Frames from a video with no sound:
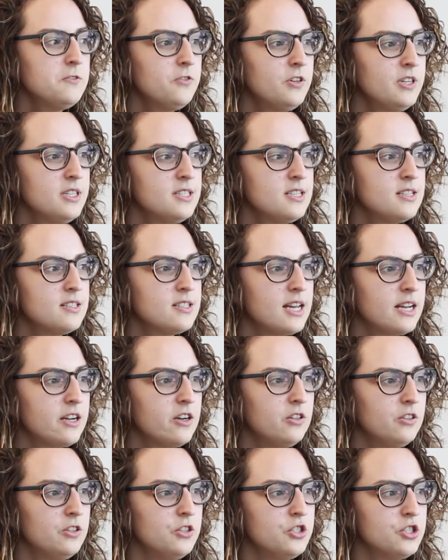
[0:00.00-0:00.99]
forensic
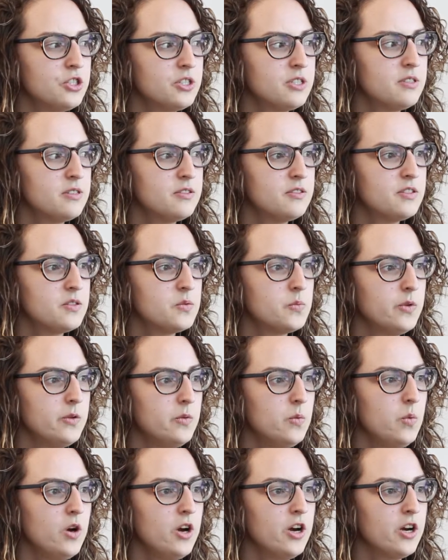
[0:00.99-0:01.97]
psychologists will
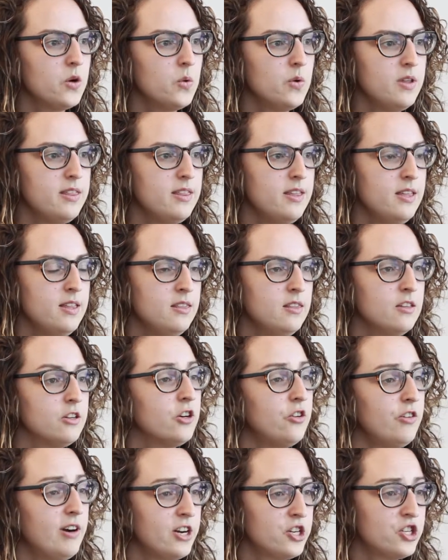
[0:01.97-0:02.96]
work within the
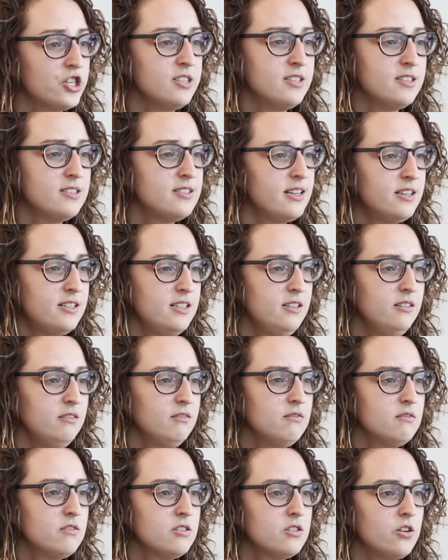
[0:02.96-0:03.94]
corrections
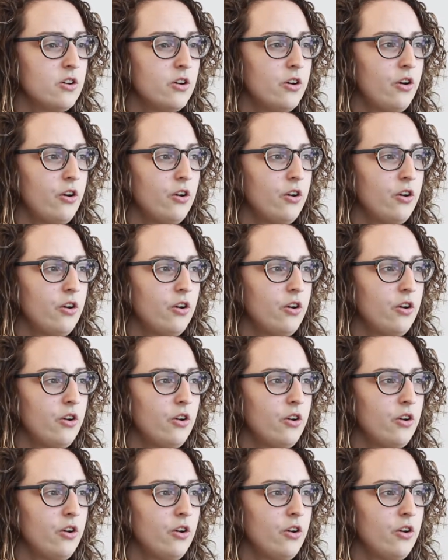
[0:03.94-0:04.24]
setting, so